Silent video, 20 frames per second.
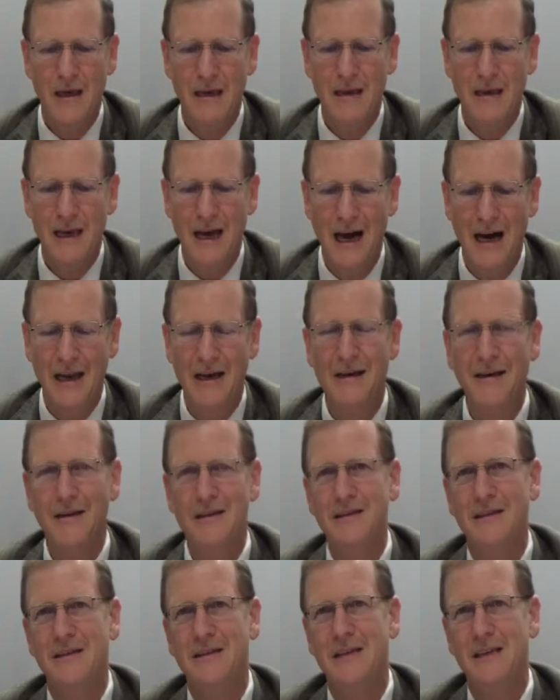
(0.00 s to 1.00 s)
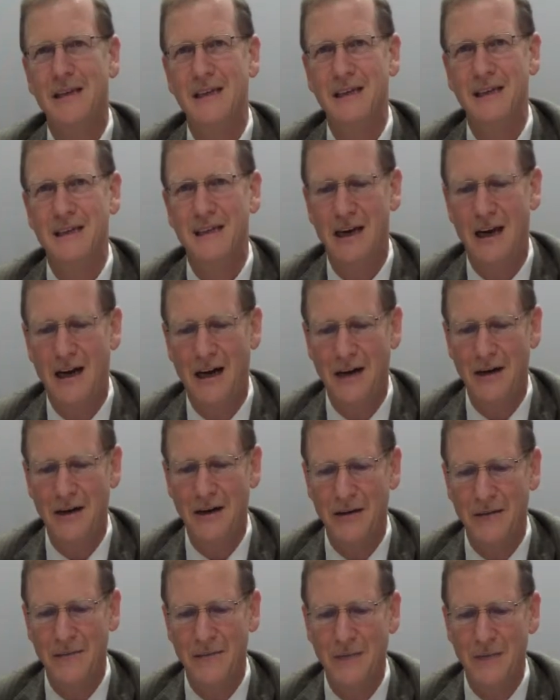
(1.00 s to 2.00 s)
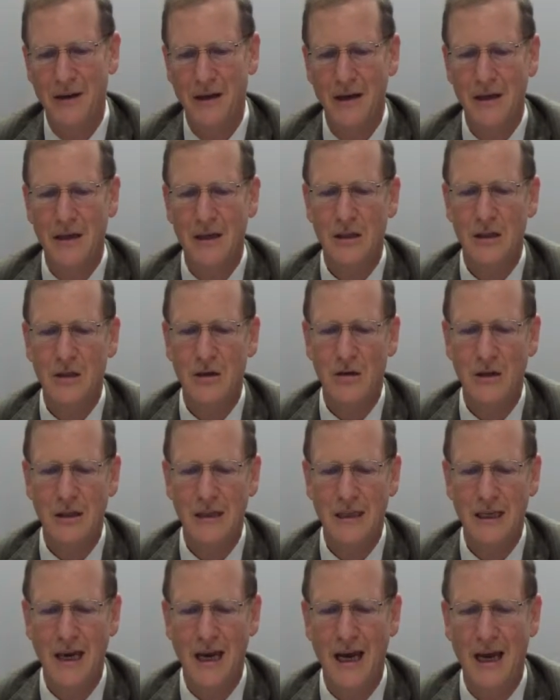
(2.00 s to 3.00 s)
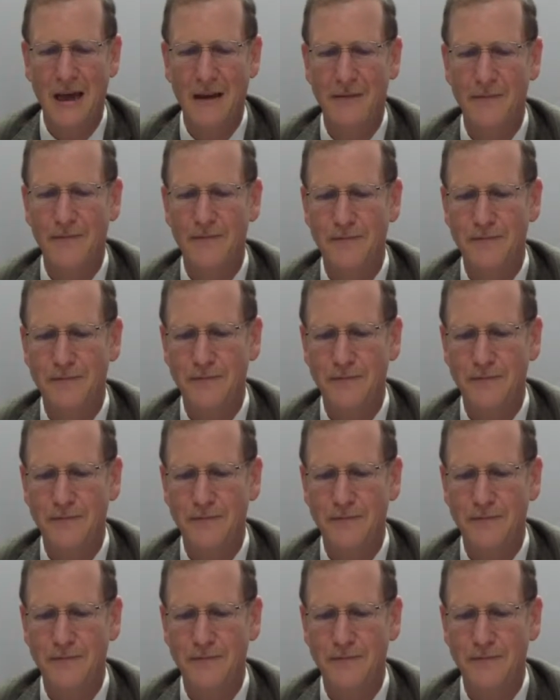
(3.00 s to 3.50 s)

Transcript: The others it's harder. So he said,